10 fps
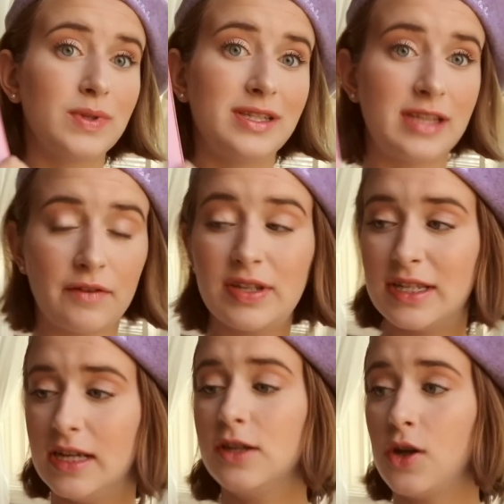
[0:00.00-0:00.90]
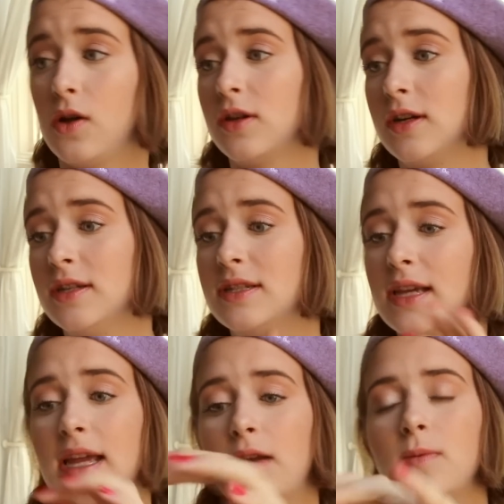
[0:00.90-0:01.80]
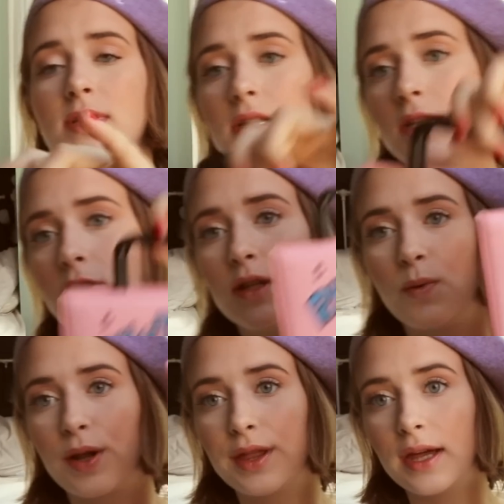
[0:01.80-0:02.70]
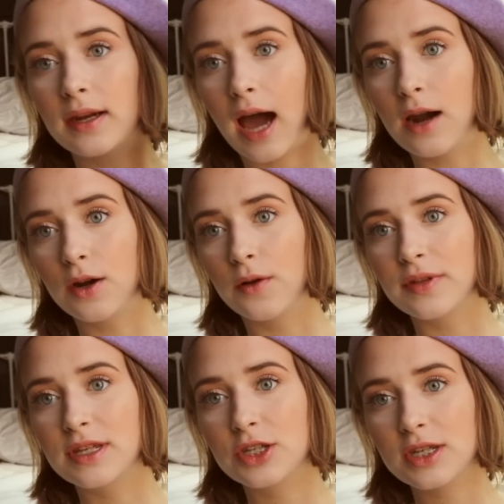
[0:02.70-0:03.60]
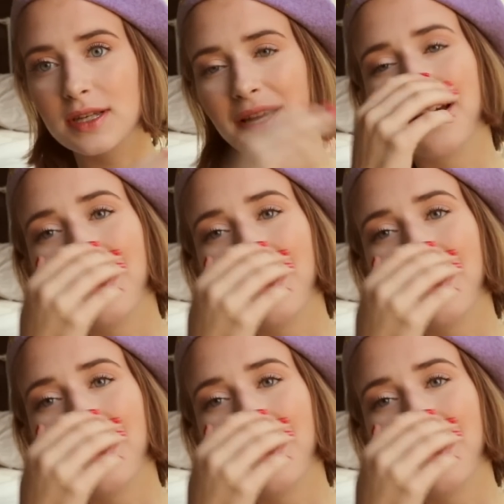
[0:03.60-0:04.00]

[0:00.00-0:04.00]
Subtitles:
was $17 and it was literally worth it. I don't know. This is just